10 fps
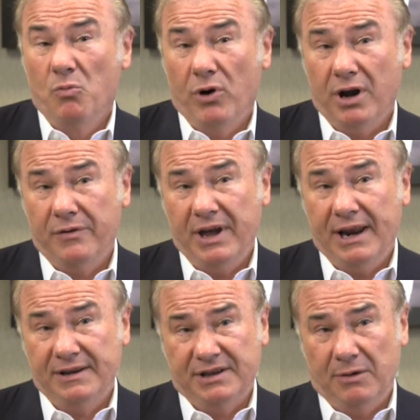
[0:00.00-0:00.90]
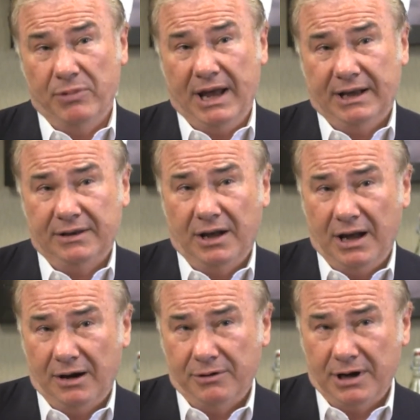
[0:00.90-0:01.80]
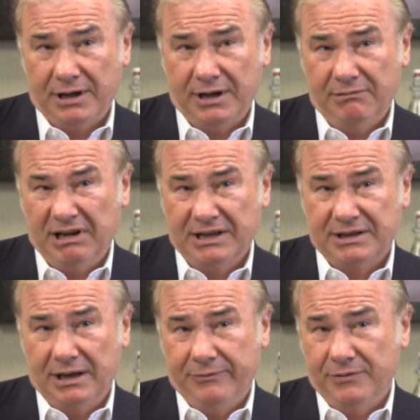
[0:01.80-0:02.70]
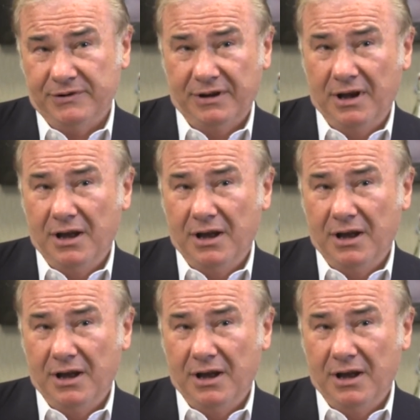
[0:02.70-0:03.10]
Part of that is unpacking the hierarchy, less levels,